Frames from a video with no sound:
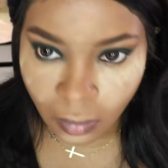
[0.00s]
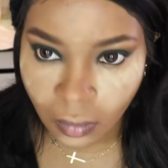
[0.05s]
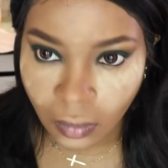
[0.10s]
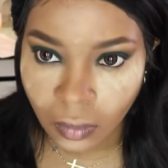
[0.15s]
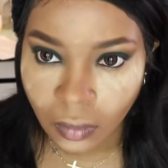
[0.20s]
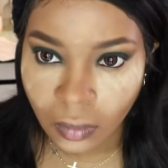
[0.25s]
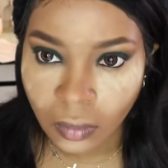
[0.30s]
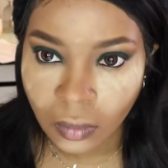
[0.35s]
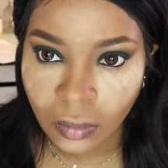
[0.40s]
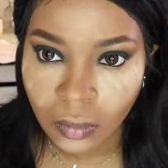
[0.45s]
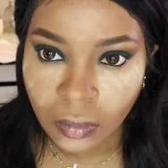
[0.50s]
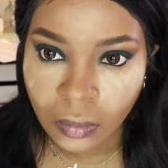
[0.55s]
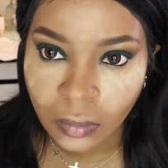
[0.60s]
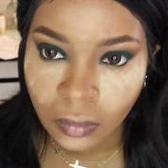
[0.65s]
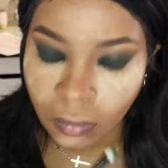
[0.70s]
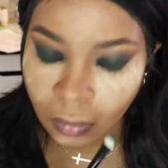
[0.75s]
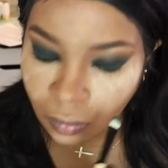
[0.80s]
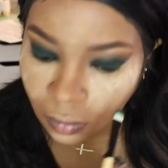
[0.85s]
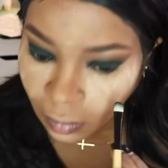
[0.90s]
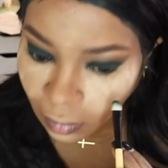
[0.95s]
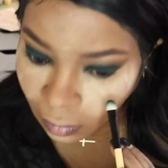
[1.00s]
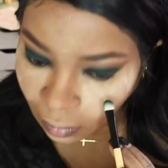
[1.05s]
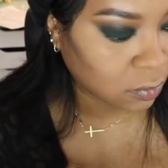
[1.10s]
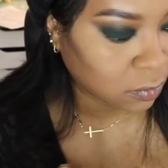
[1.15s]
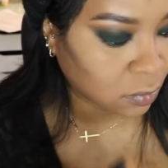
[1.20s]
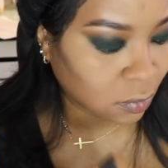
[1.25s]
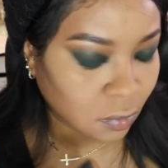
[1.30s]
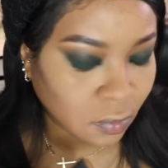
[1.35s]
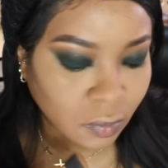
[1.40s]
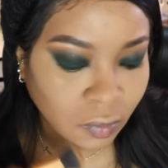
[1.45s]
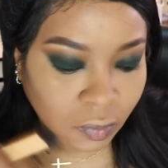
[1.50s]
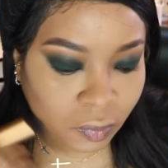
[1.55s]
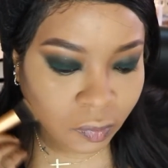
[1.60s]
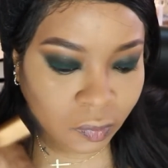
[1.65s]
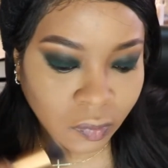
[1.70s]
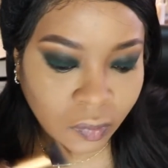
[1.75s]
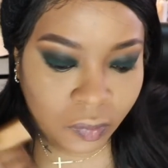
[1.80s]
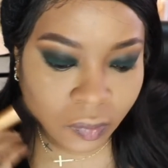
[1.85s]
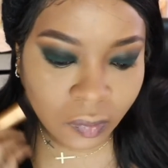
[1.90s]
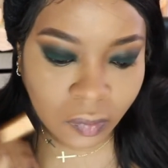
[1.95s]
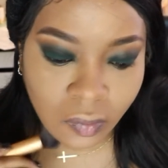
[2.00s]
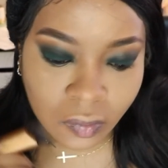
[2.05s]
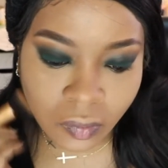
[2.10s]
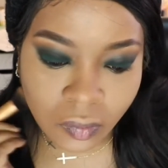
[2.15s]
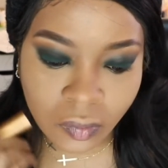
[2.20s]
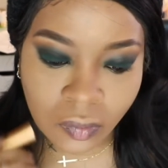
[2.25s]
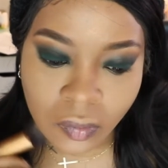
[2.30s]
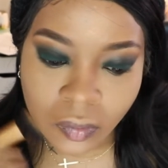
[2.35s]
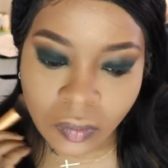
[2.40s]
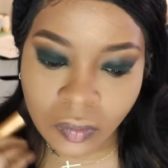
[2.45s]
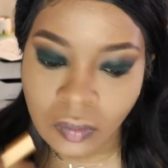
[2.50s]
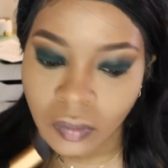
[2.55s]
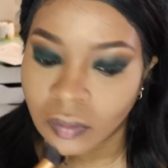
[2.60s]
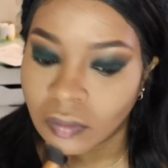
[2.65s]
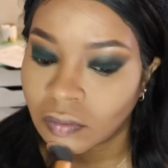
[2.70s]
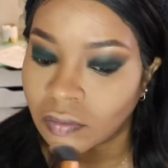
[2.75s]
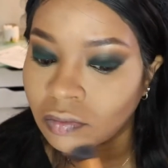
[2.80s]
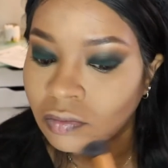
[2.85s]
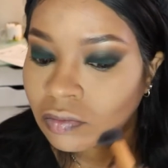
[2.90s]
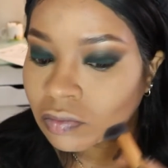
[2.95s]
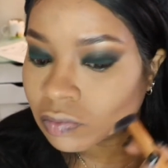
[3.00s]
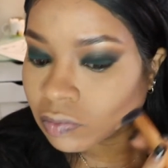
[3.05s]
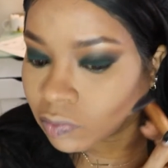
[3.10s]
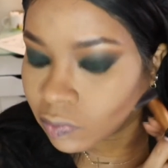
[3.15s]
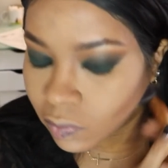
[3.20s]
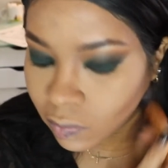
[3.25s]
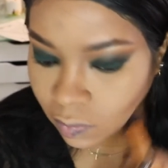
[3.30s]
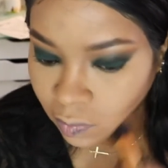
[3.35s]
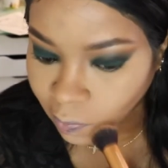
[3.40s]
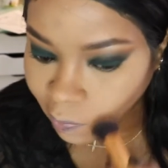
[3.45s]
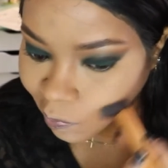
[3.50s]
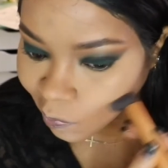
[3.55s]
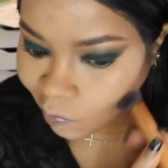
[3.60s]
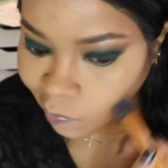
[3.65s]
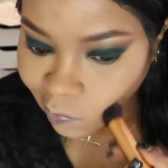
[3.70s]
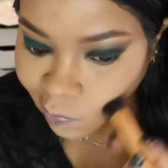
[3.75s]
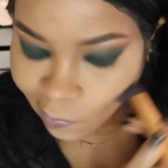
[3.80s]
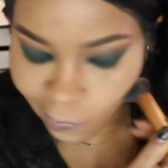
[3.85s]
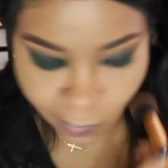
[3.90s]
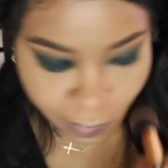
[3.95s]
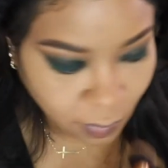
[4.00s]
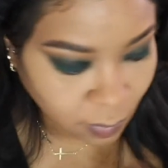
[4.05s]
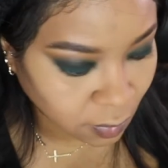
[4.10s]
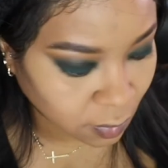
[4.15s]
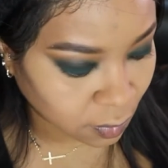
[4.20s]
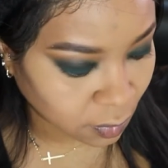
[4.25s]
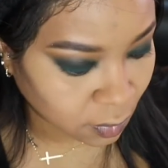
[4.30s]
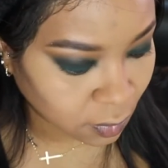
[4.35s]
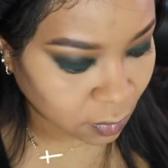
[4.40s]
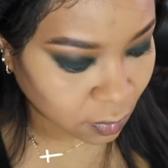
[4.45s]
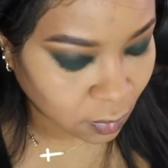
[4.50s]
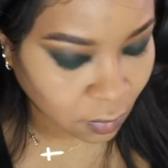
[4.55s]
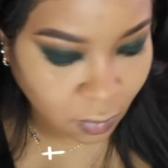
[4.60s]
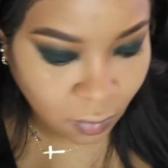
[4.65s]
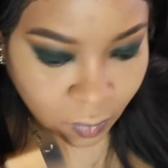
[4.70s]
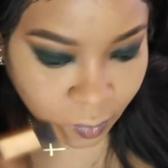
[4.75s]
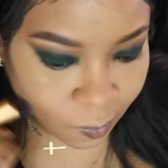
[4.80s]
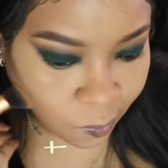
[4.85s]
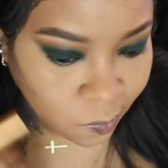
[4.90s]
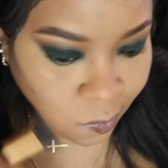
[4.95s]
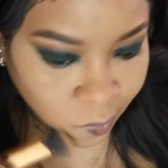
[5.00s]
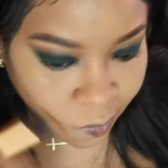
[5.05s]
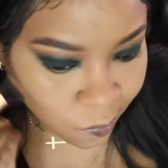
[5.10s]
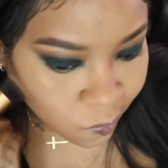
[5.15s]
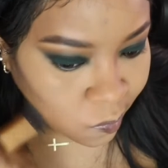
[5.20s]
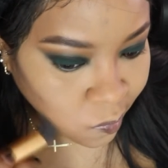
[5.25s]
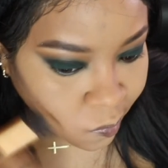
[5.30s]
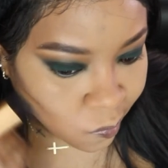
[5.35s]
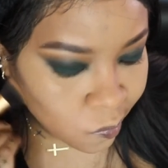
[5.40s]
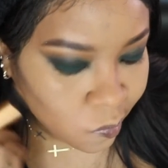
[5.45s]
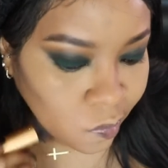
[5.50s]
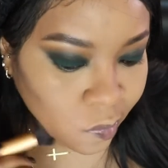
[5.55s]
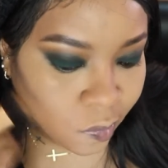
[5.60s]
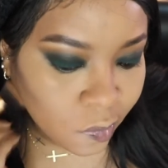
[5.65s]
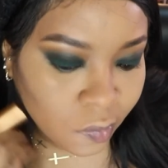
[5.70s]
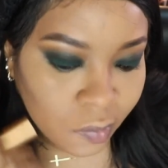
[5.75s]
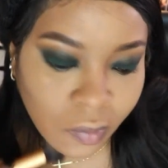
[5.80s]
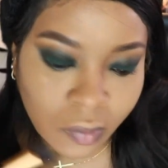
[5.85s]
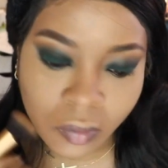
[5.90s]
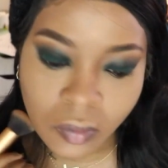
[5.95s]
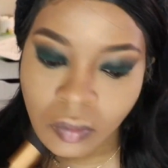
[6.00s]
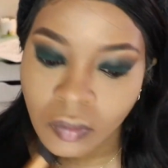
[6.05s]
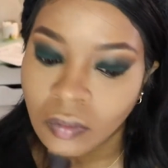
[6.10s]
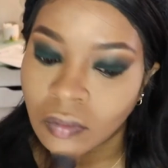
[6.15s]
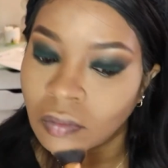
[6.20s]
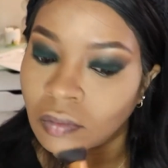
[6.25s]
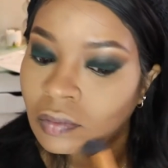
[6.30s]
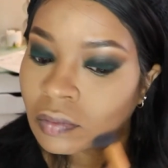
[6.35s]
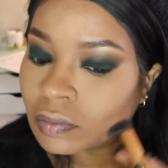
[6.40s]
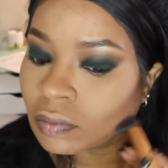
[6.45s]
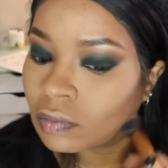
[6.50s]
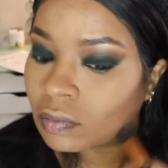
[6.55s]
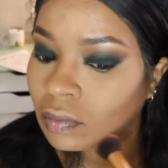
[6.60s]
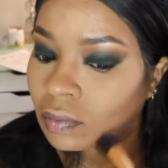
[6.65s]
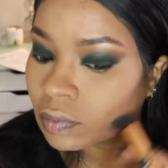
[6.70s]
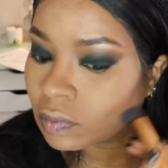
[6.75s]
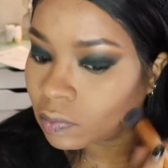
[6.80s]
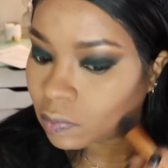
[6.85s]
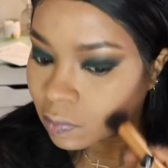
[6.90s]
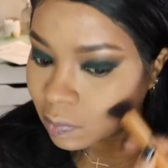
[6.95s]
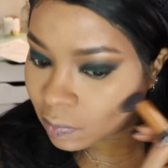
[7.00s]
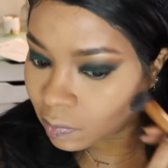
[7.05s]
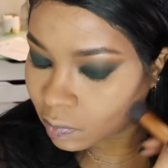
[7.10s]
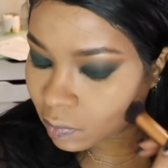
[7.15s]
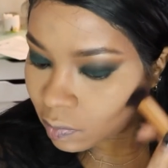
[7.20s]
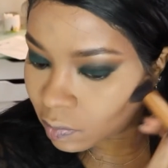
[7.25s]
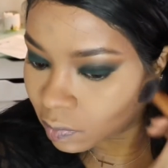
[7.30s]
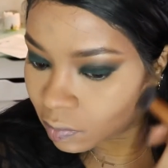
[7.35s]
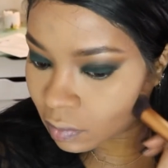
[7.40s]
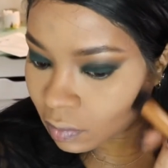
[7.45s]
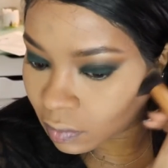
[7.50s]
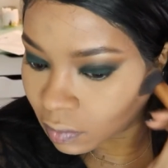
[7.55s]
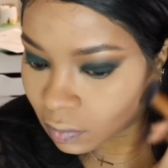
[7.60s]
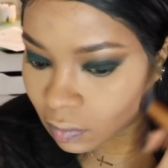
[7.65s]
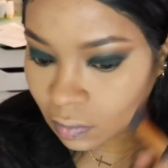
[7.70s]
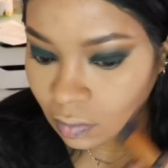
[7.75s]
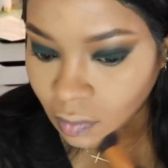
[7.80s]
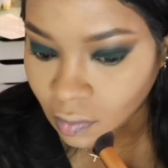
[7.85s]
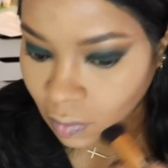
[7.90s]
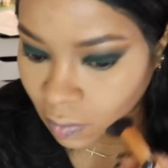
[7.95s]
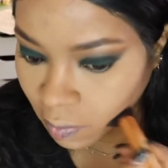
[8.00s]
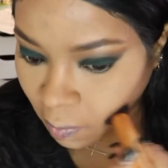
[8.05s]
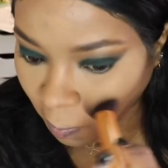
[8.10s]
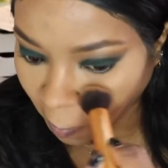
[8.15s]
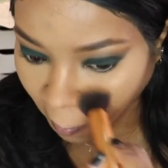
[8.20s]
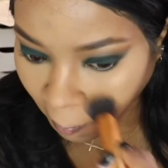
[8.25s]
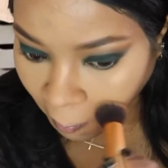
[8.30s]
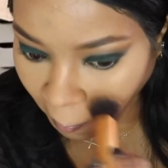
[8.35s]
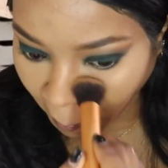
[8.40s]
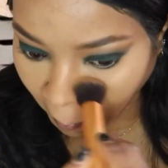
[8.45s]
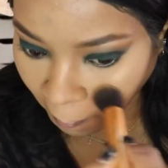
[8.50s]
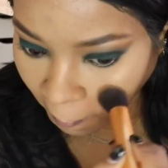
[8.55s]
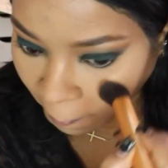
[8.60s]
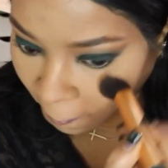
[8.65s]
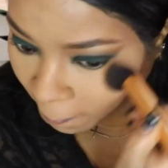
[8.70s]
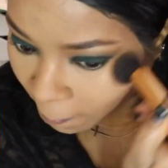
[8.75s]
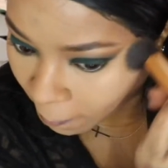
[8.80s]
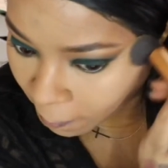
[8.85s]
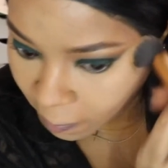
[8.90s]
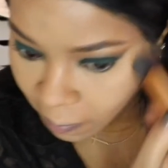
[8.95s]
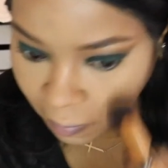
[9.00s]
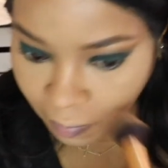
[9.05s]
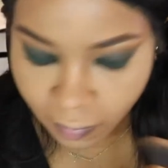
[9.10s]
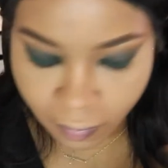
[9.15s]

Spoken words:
thing that I did to my lid to my lower lash line, and just use the same colors and put it on like that.